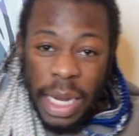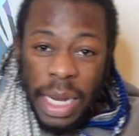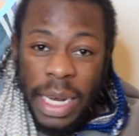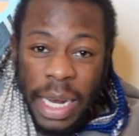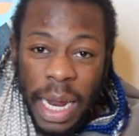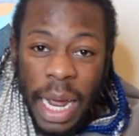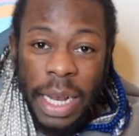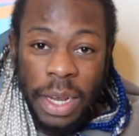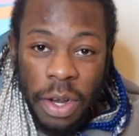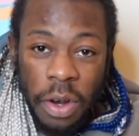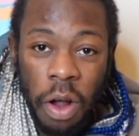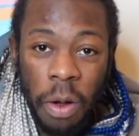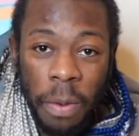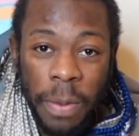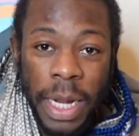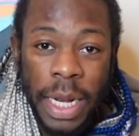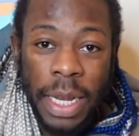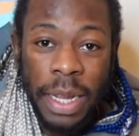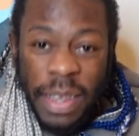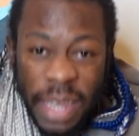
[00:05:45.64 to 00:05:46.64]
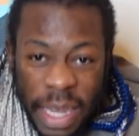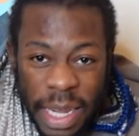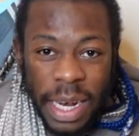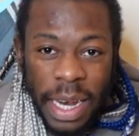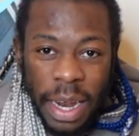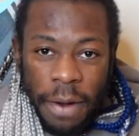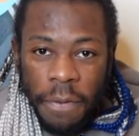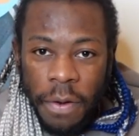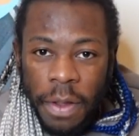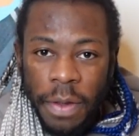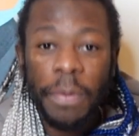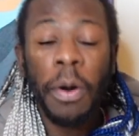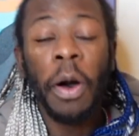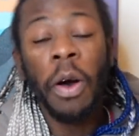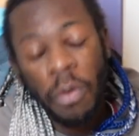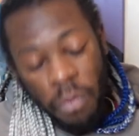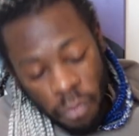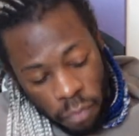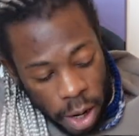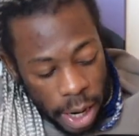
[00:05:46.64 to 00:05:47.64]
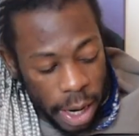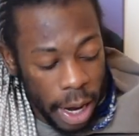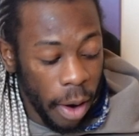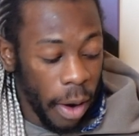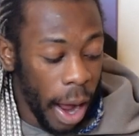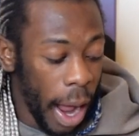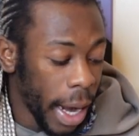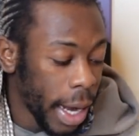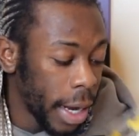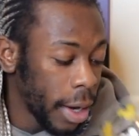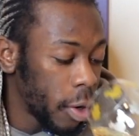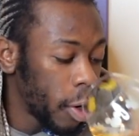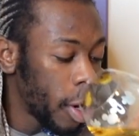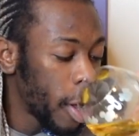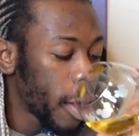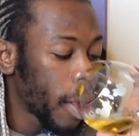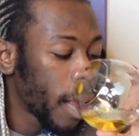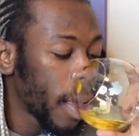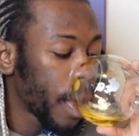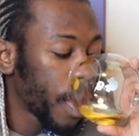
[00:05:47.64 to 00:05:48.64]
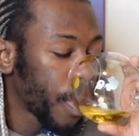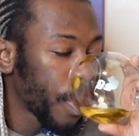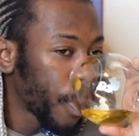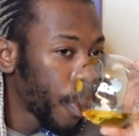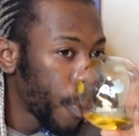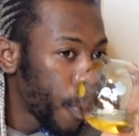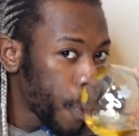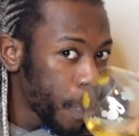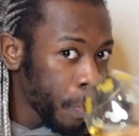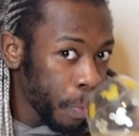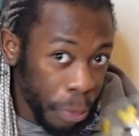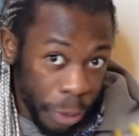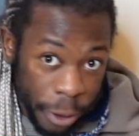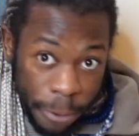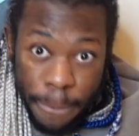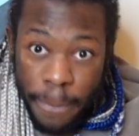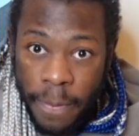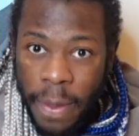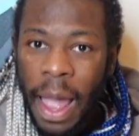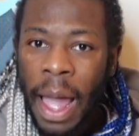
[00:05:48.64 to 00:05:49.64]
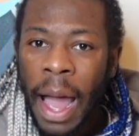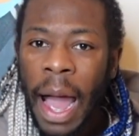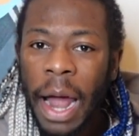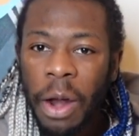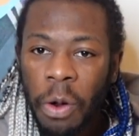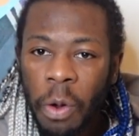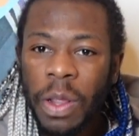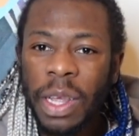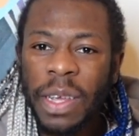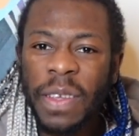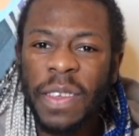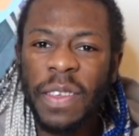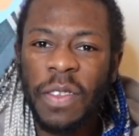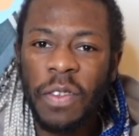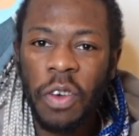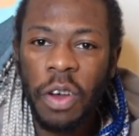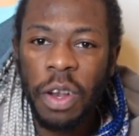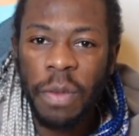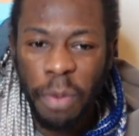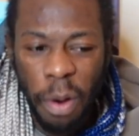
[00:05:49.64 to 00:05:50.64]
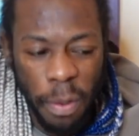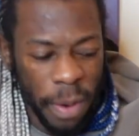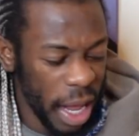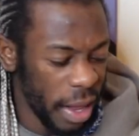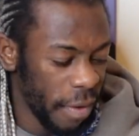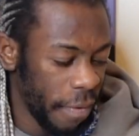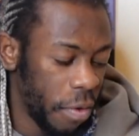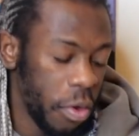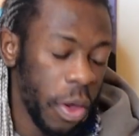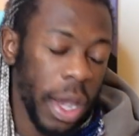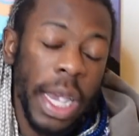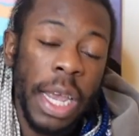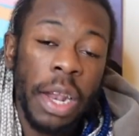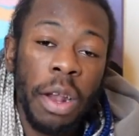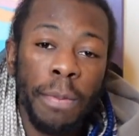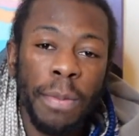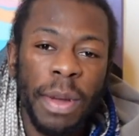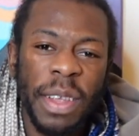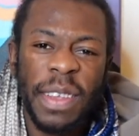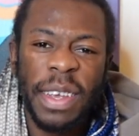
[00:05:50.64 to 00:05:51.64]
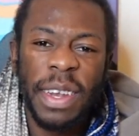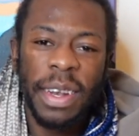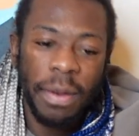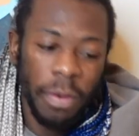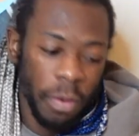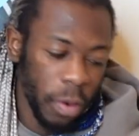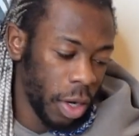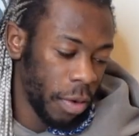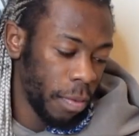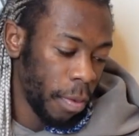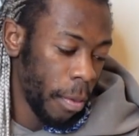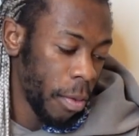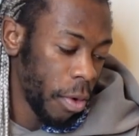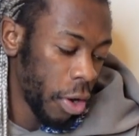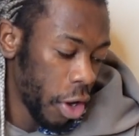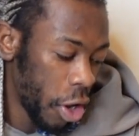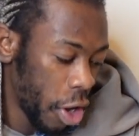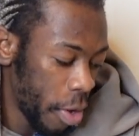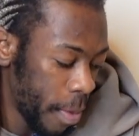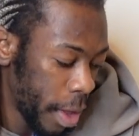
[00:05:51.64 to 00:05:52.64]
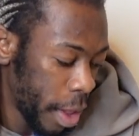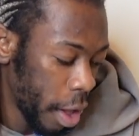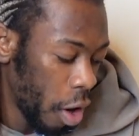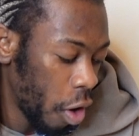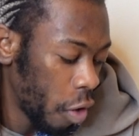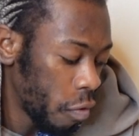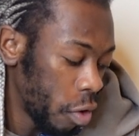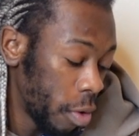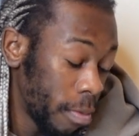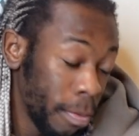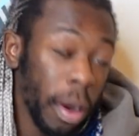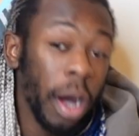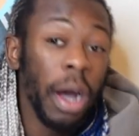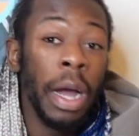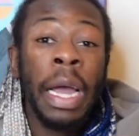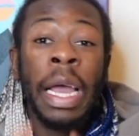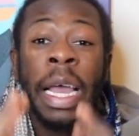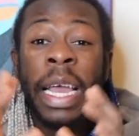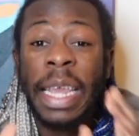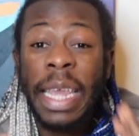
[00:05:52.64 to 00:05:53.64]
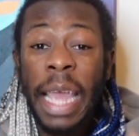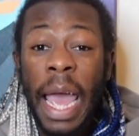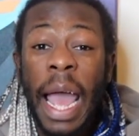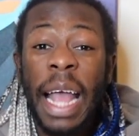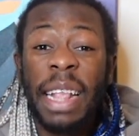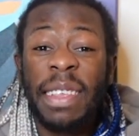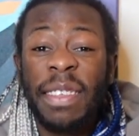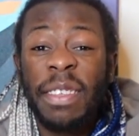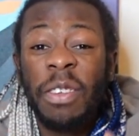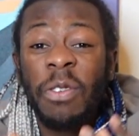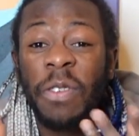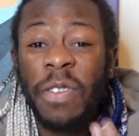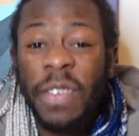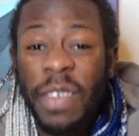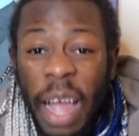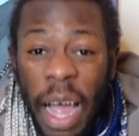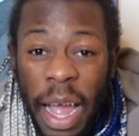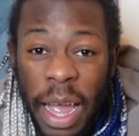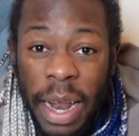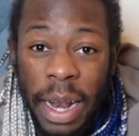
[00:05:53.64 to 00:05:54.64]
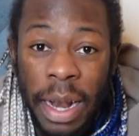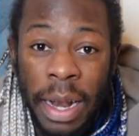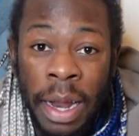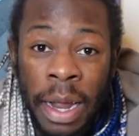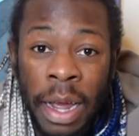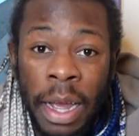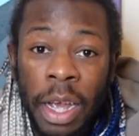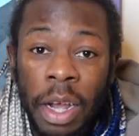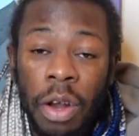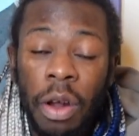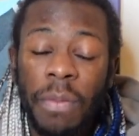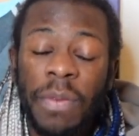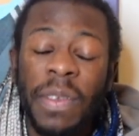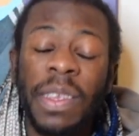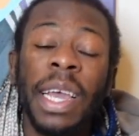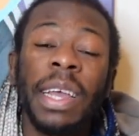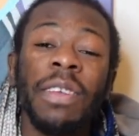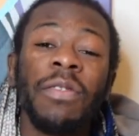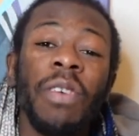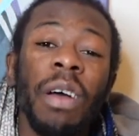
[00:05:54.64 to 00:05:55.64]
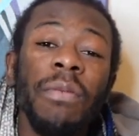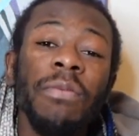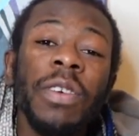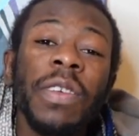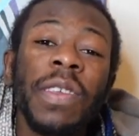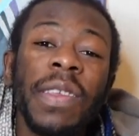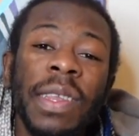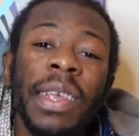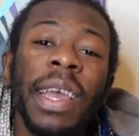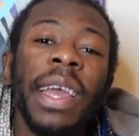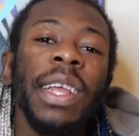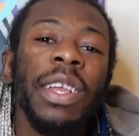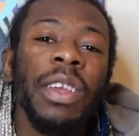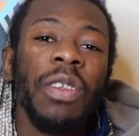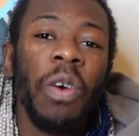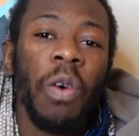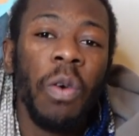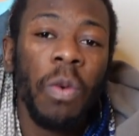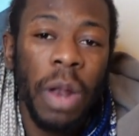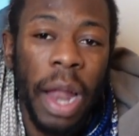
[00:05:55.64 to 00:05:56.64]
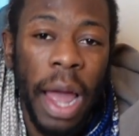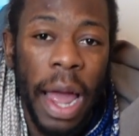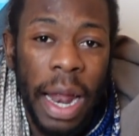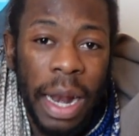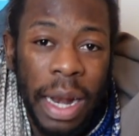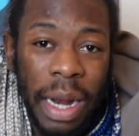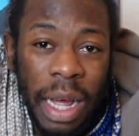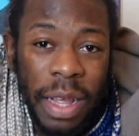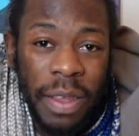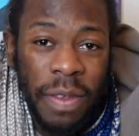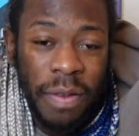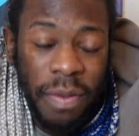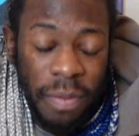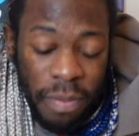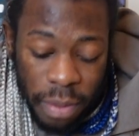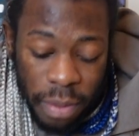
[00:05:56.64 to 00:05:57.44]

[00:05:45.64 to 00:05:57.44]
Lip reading: you're dead, you know what I mean? You see the difference, but right now I can do this and all this is good. Probably has a few E numbers in, which is probably gonna hurt me in the long run, but yeah, it's still something, you know what I'm saying? So I'm just saying, you know, like, let's